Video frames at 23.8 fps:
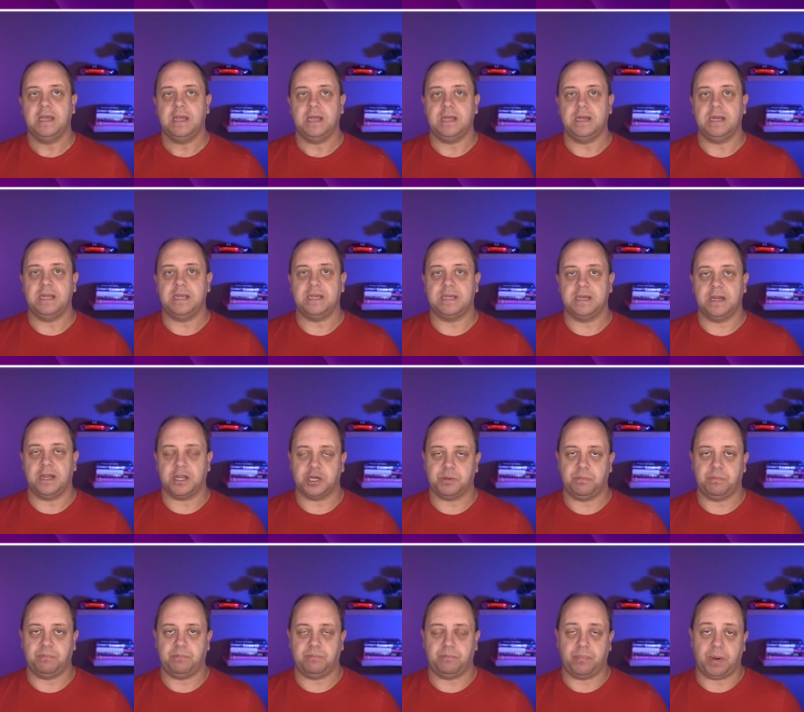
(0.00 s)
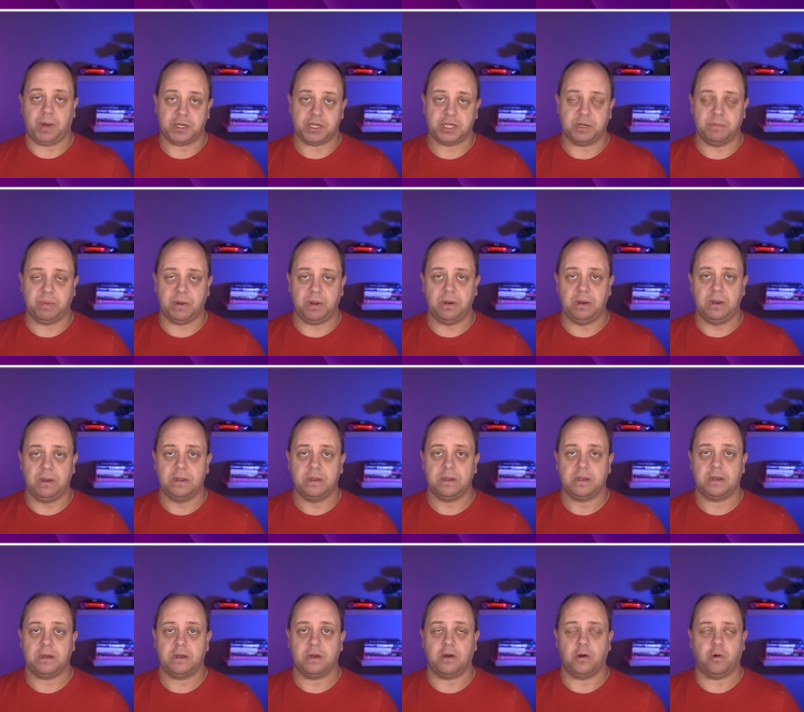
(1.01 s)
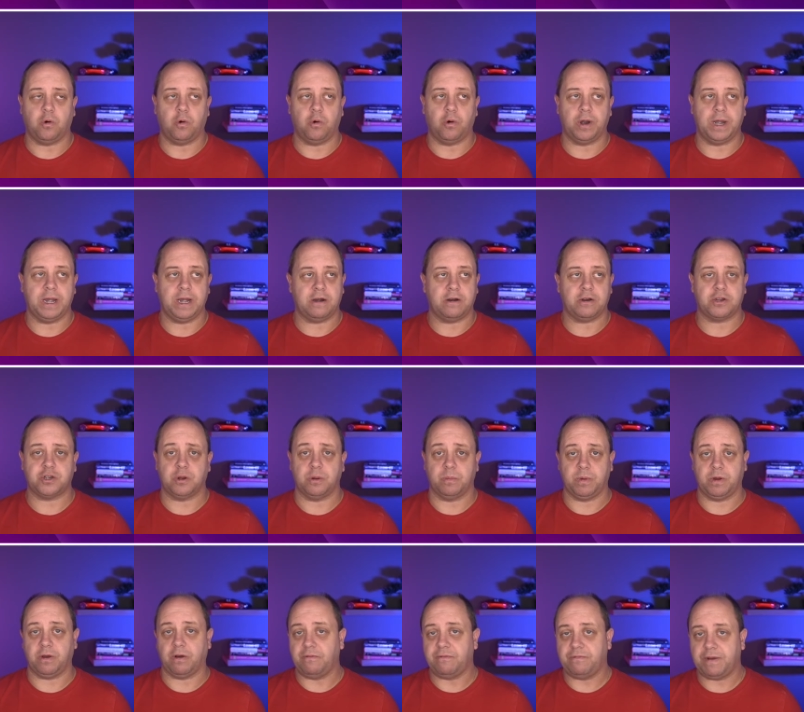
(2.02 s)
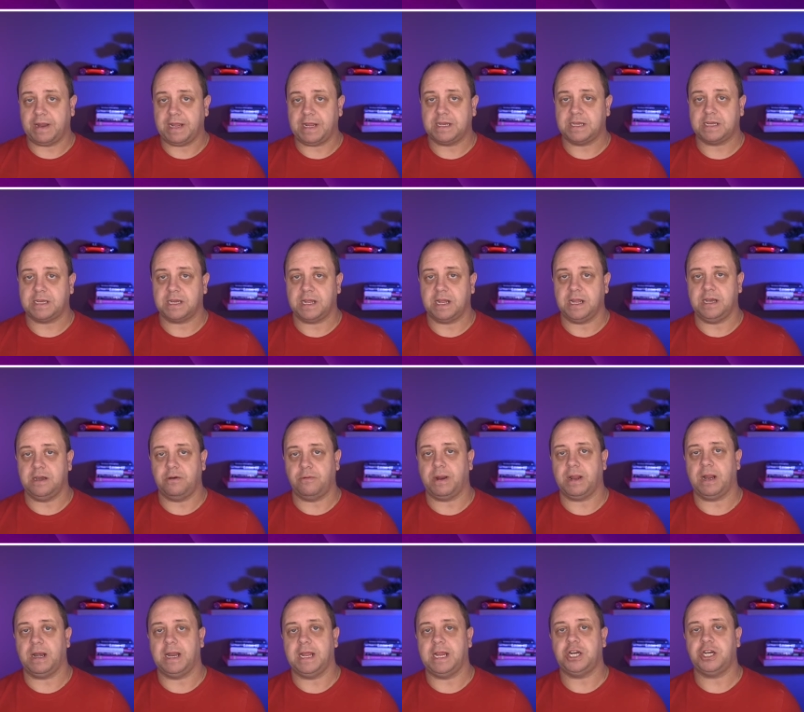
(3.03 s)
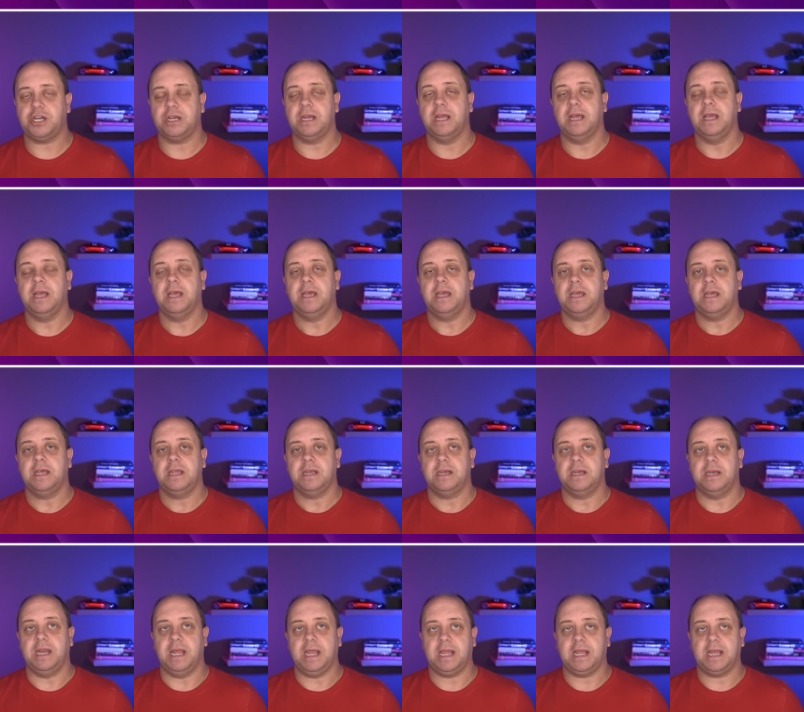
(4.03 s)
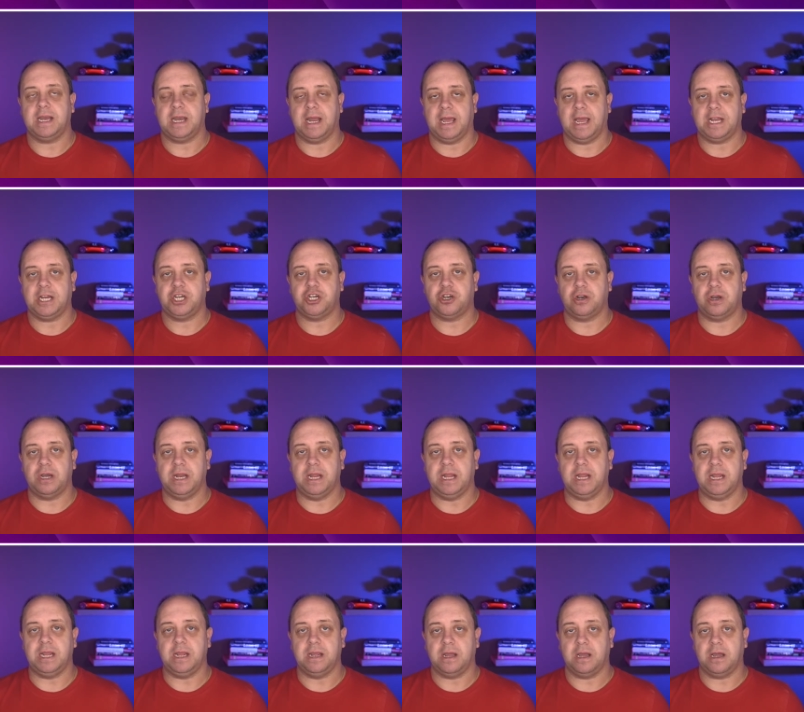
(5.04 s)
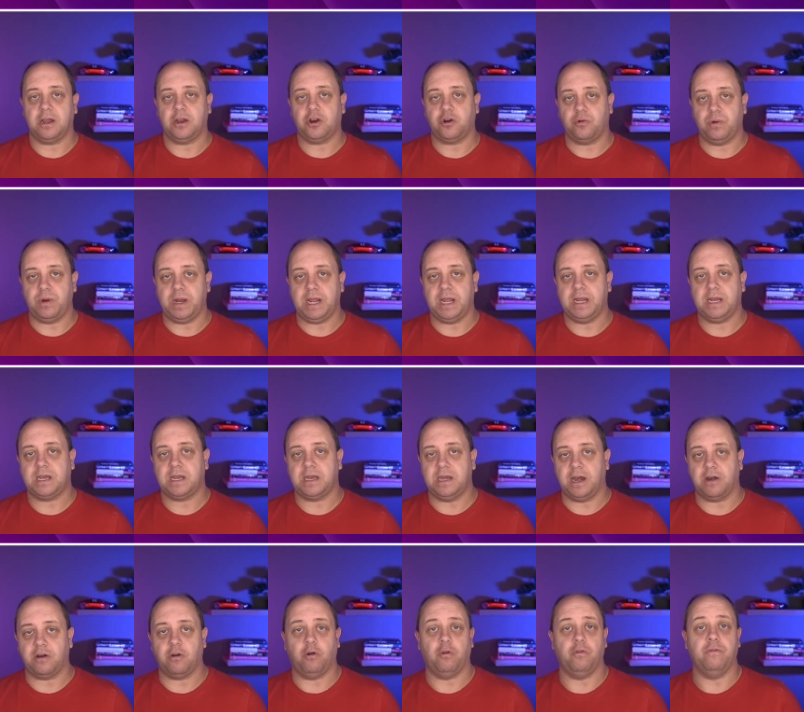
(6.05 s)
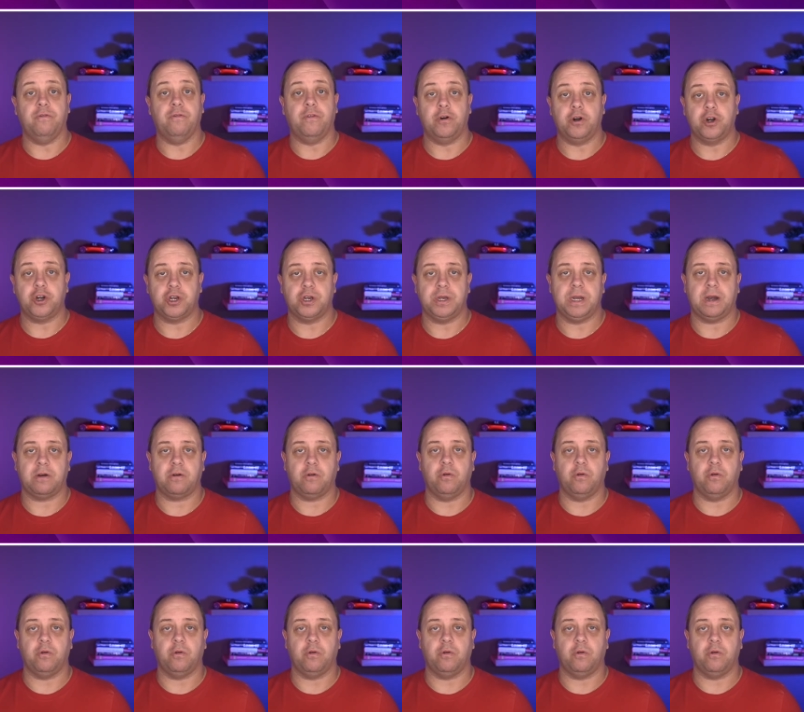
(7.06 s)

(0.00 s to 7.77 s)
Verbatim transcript: it is not possible uh, or there are some conflicts in the regulation, they can actually uh, create their own version, their